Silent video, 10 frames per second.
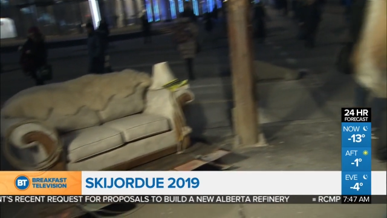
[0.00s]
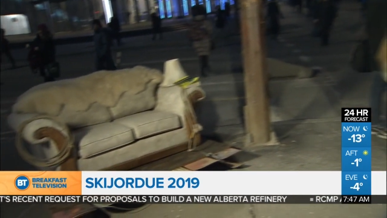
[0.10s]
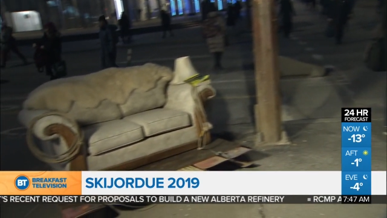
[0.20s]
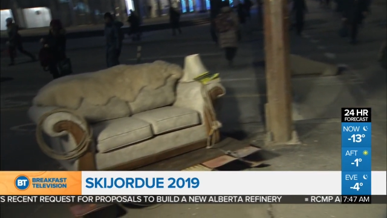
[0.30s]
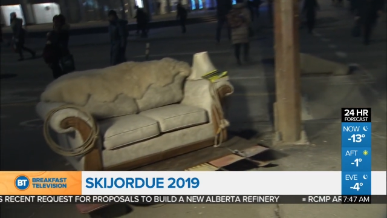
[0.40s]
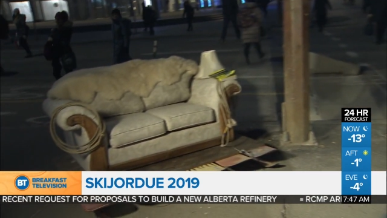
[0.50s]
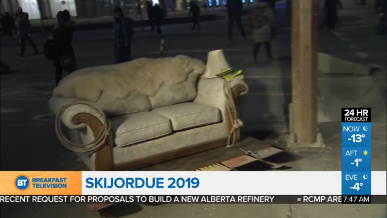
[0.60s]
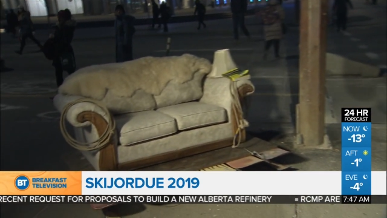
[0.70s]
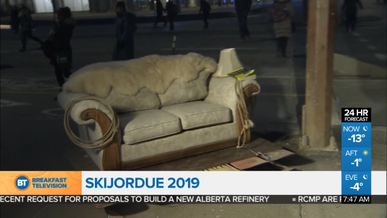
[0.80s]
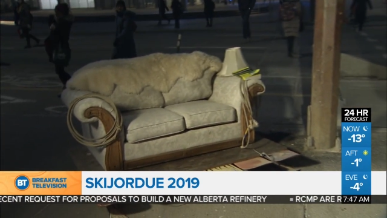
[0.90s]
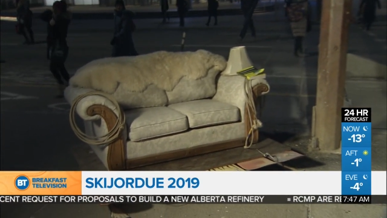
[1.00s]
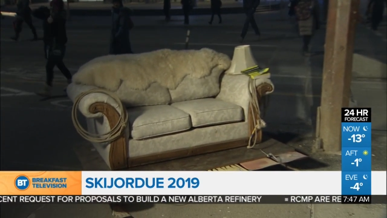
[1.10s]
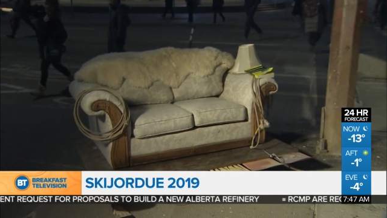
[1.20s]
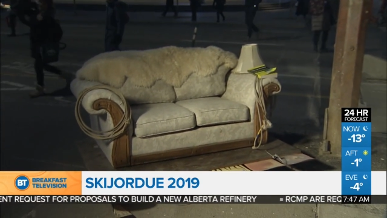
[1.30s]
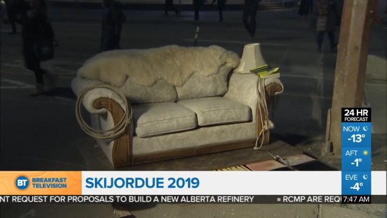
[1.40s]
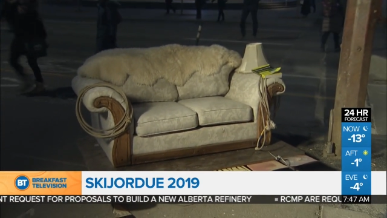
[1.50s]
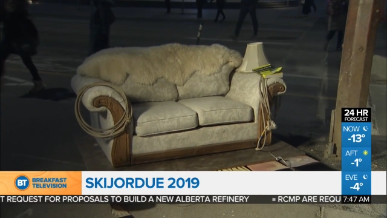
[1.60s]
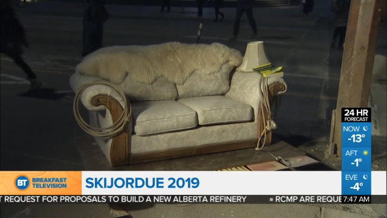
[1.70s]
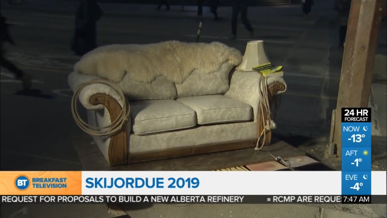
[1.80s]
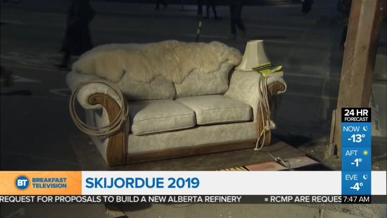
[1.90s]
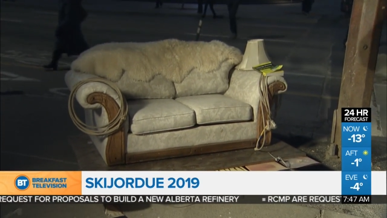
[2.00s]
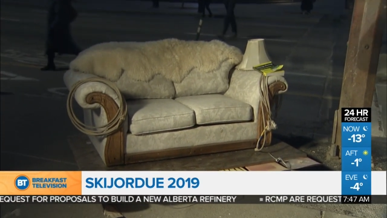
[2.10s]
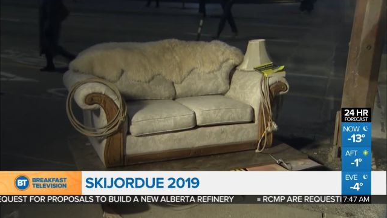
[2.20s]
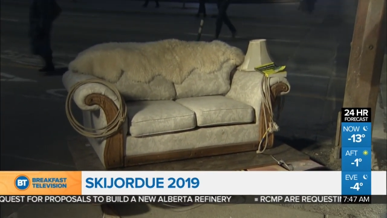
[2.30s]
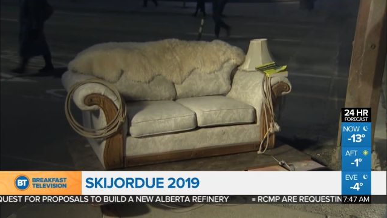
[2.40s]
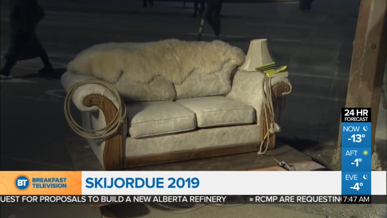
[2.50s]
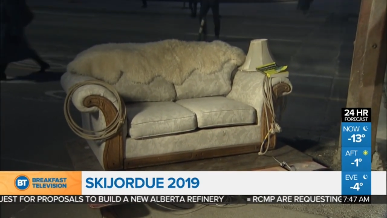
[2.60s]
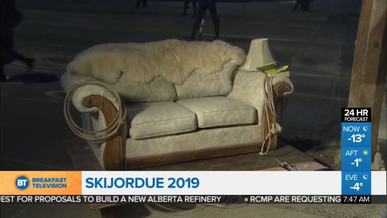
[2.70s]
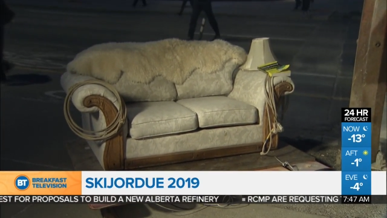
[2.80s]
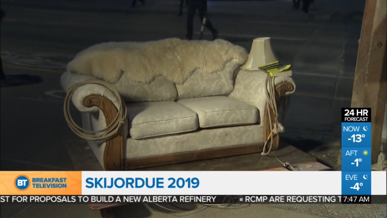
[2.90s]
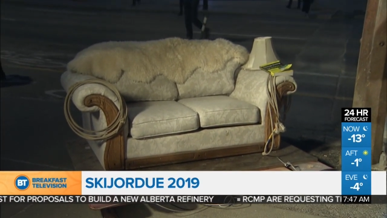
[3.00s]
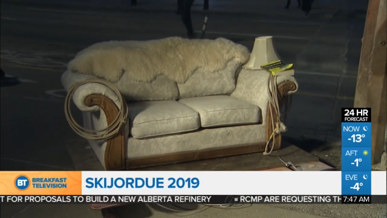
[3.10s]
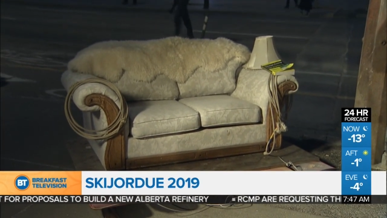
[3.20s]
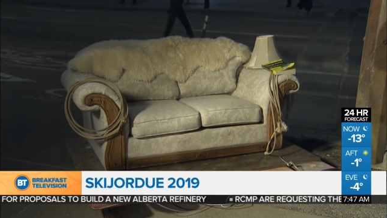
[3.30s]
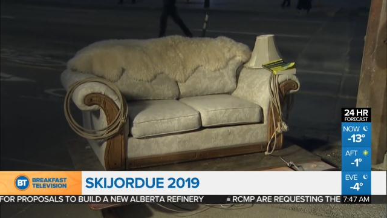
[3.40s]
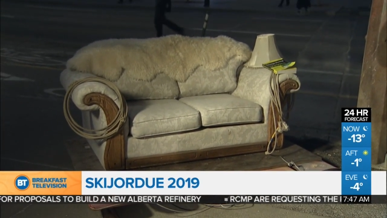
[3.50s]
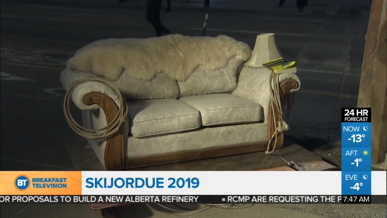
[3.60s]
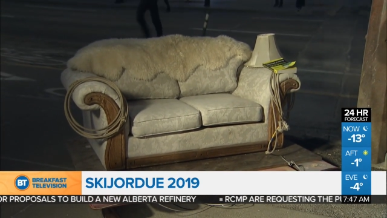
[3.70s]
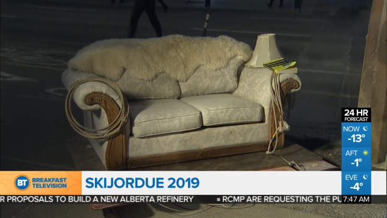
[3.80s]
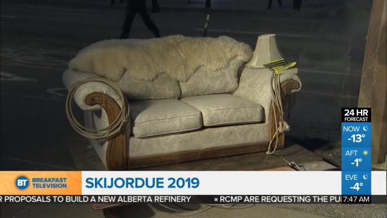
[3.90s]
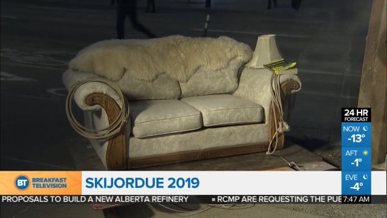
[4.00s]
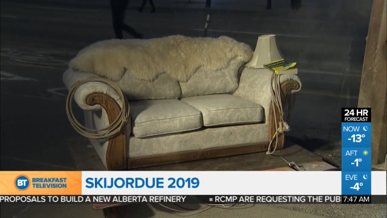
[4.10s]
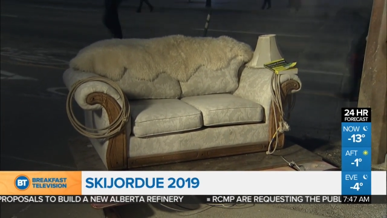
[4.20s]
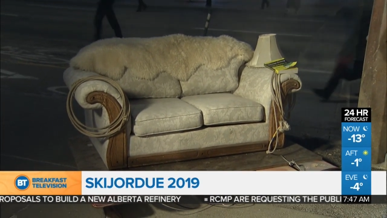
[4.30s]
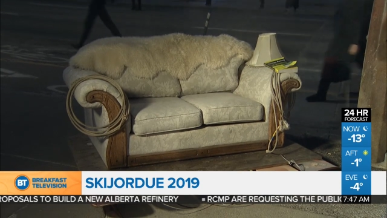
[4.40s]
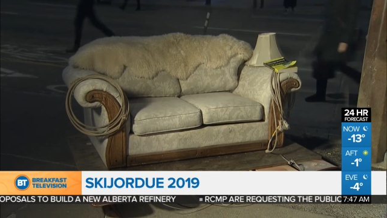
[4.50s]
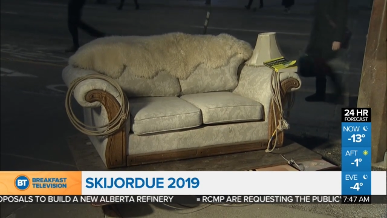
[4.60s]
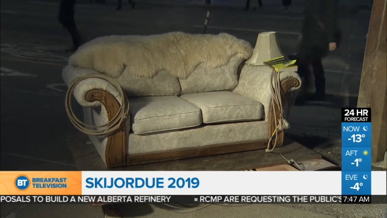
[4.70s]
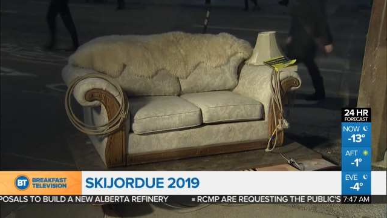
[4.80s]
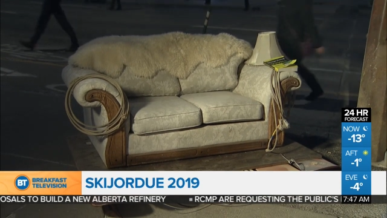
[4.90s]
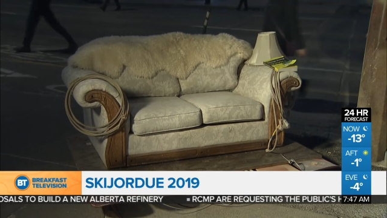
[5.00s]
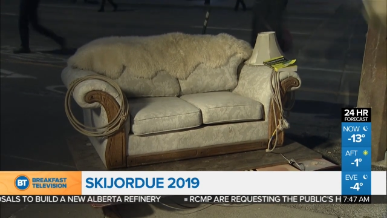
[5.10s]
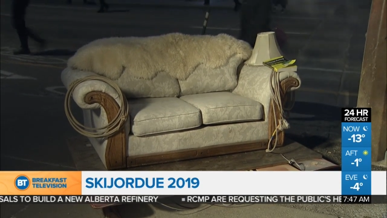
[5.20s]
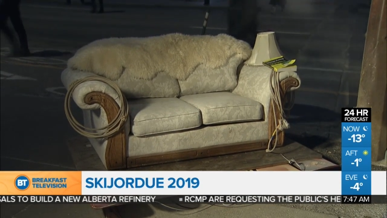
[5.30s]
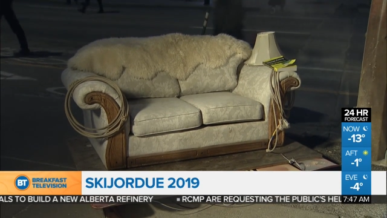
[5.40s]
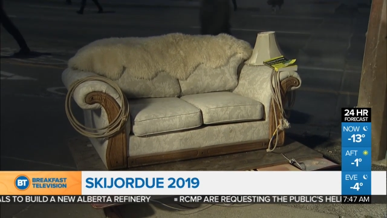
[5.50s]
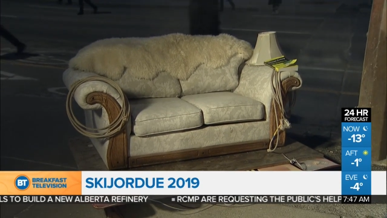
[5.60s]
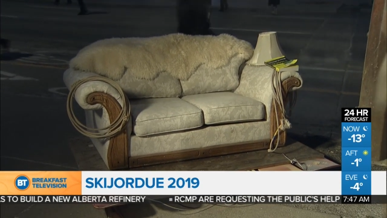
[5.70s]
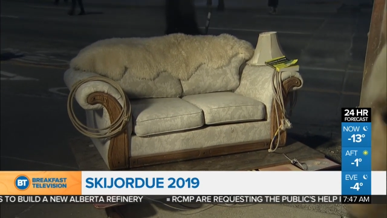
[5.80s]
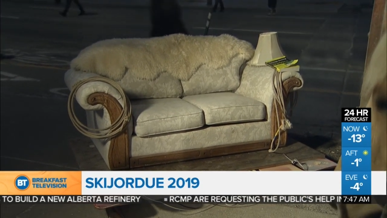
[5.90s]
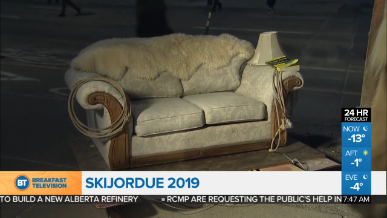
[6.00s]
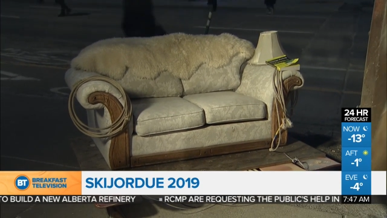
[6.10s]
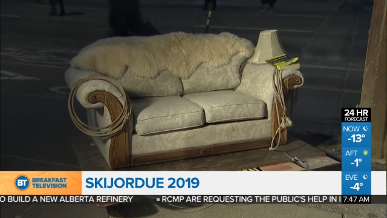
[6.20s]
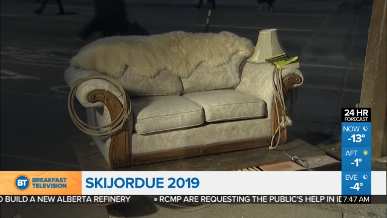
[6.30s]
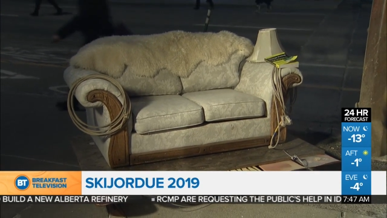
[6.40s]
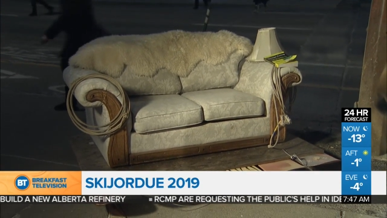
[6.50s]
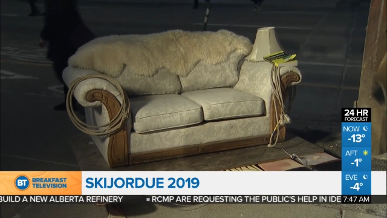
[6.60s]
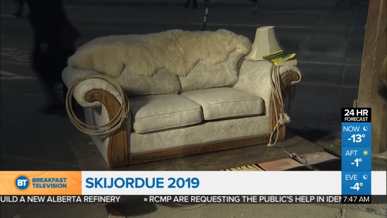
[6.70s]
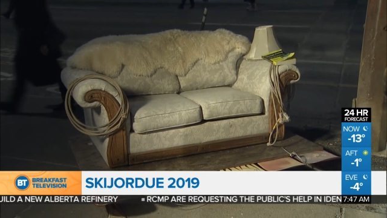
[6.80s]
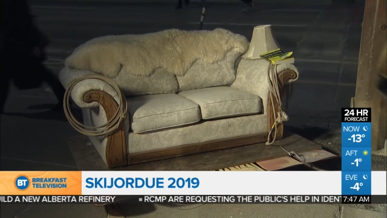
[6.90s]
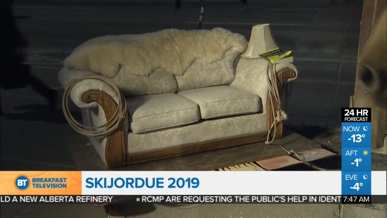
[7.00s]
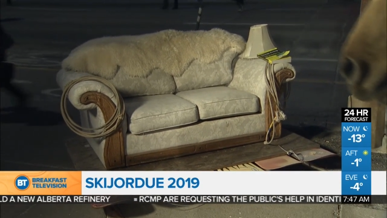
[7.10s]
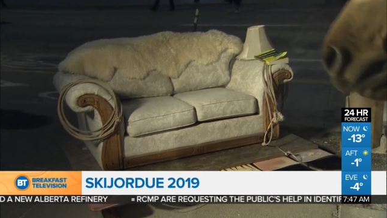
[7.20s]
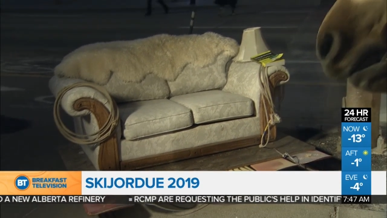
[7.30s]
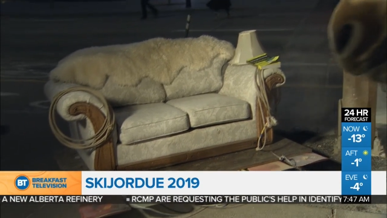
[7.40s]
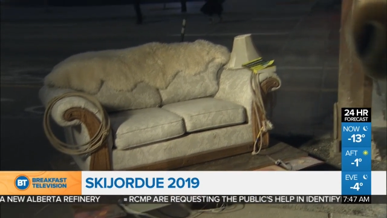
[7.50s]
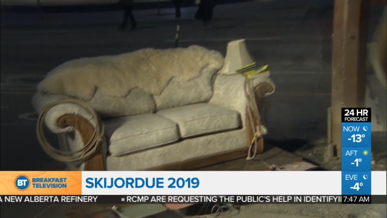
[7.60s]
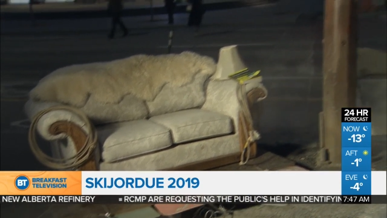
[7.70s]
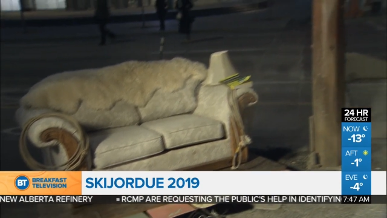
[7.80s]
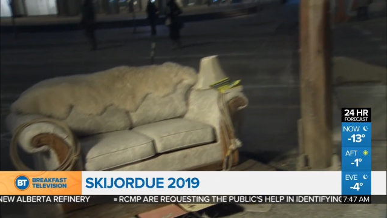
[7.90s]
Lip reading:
(no speaker visible)